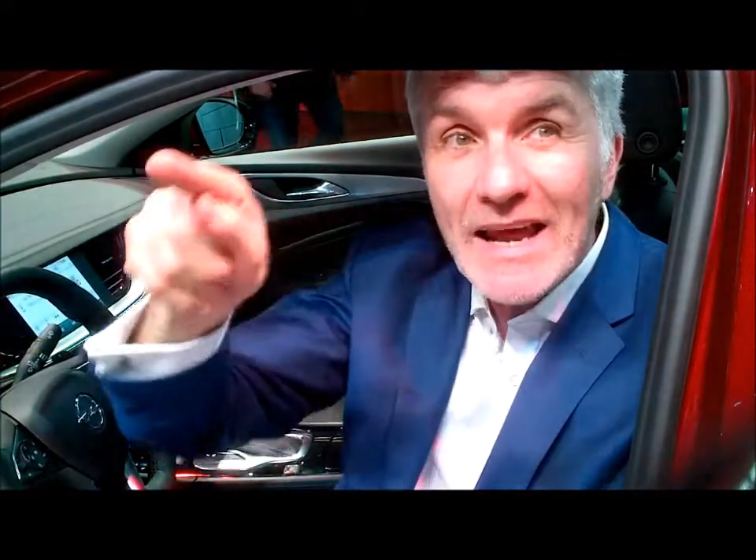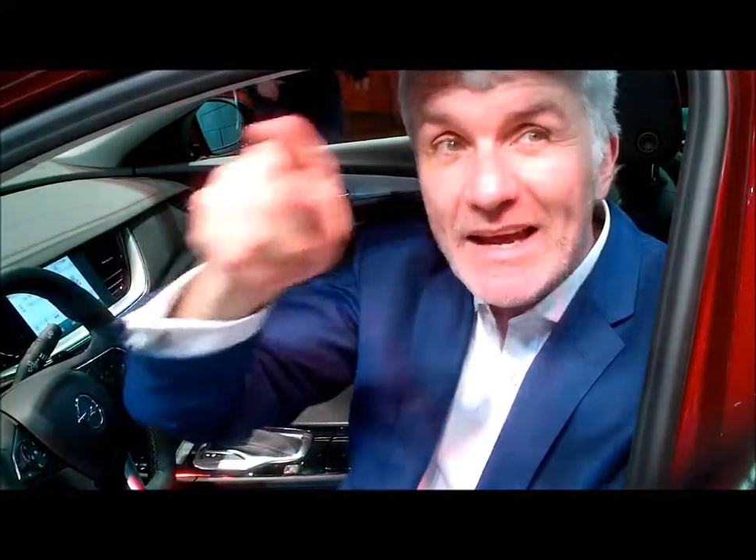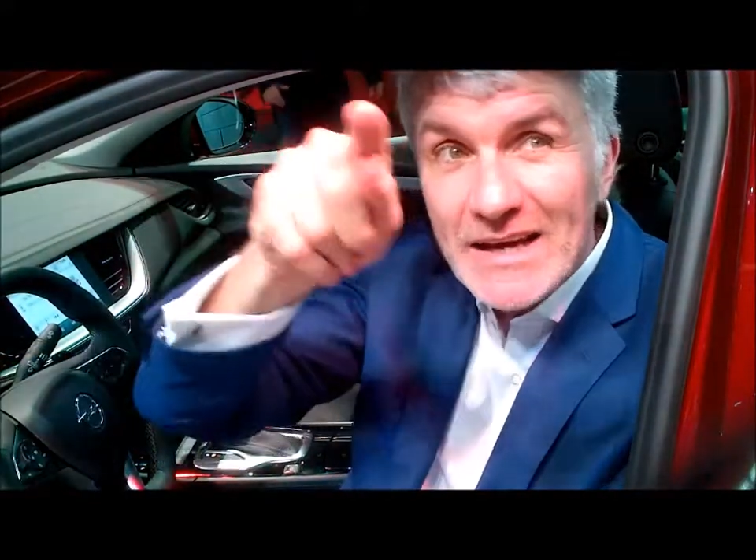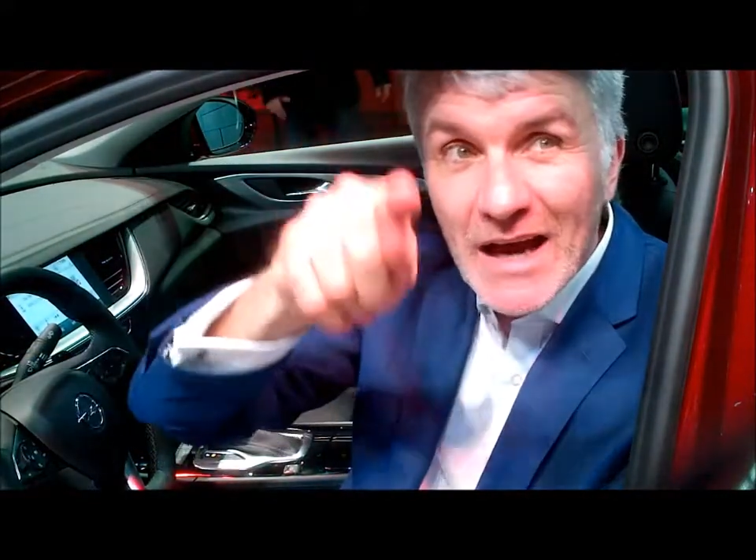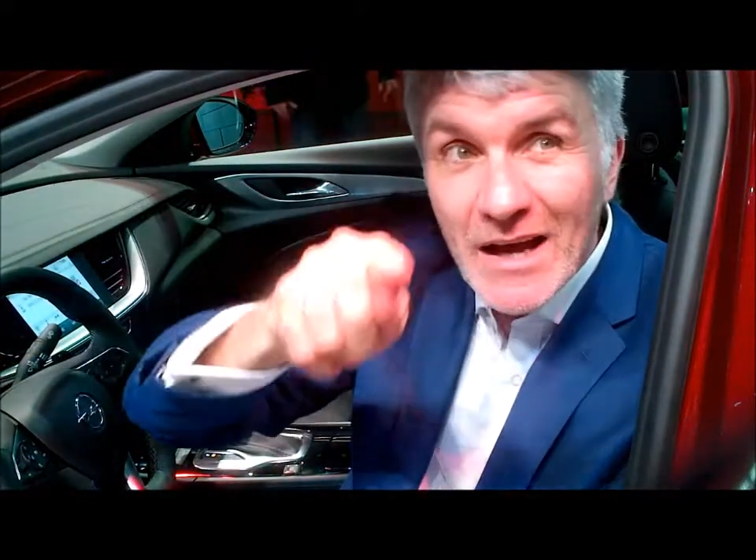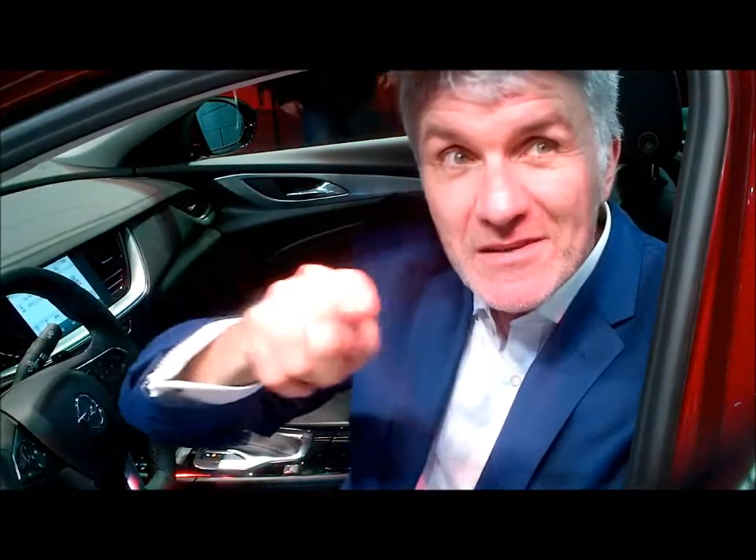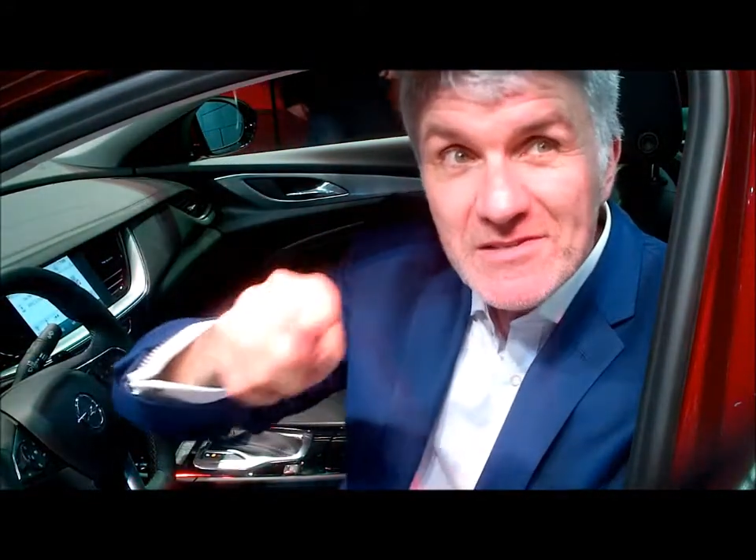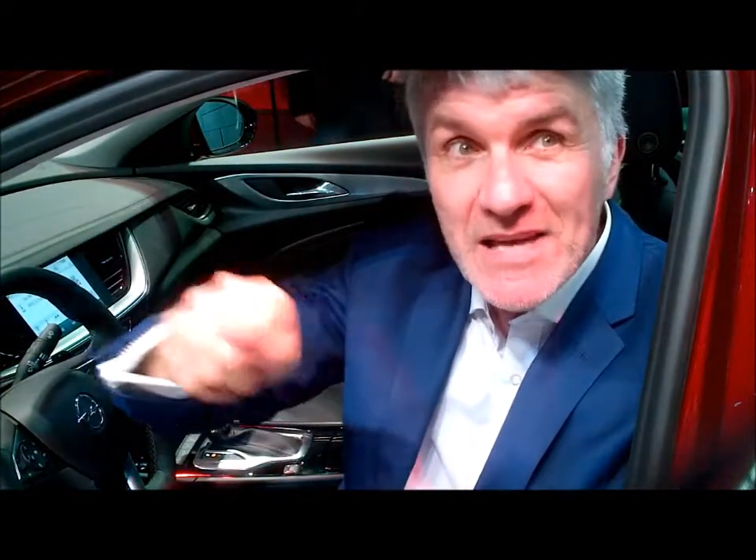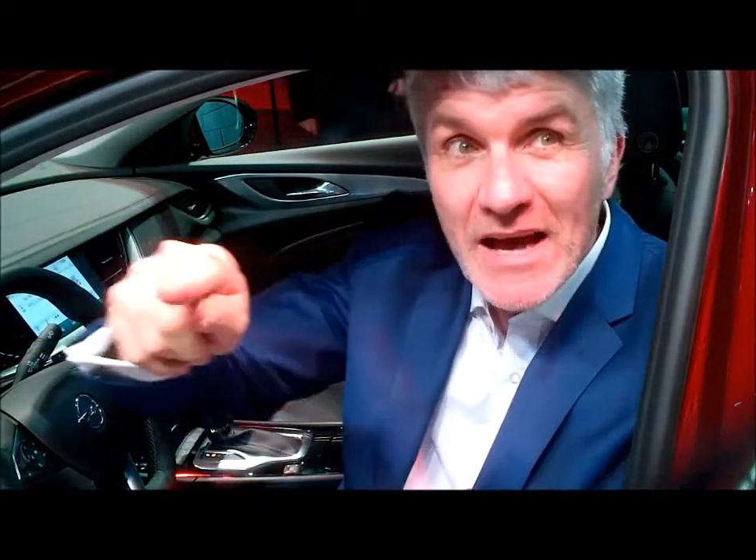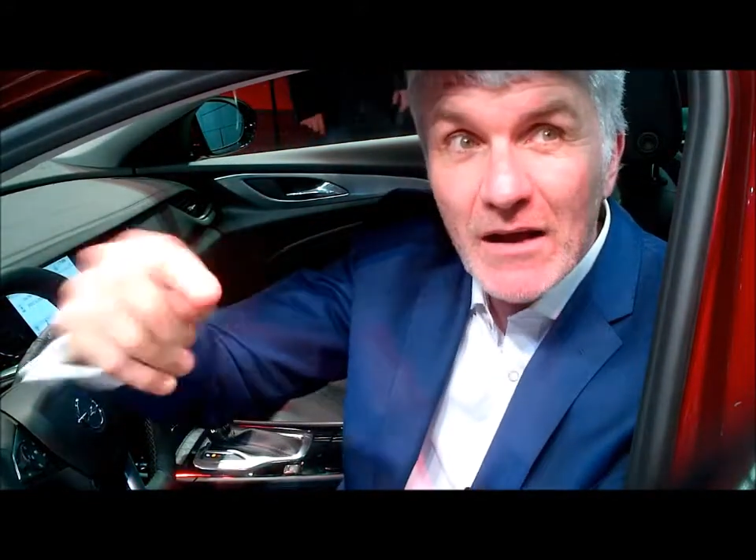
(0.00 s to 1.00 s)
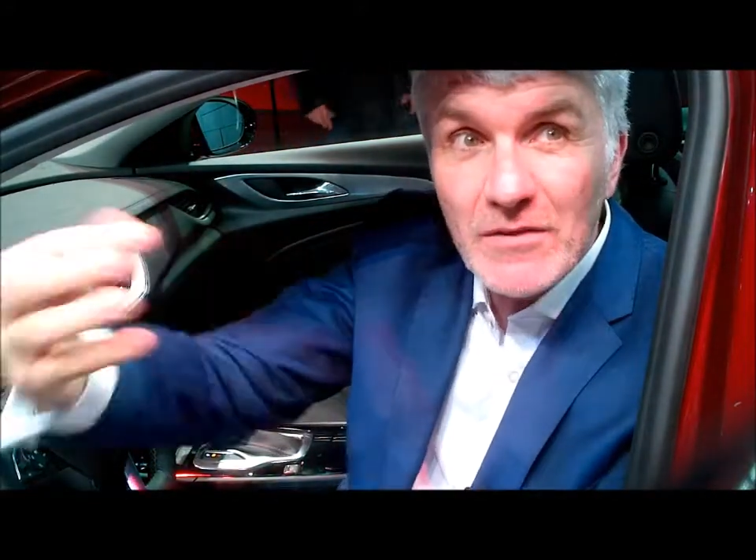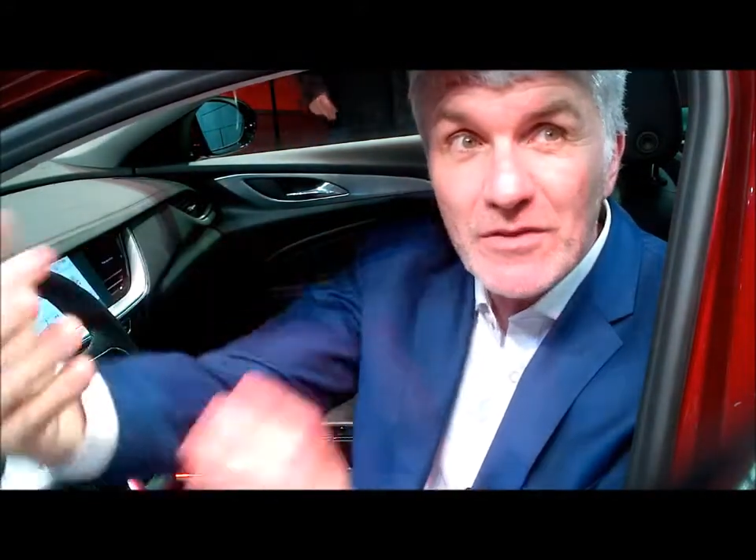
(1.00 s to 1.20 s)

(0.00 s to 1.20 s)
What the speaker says: it cuts out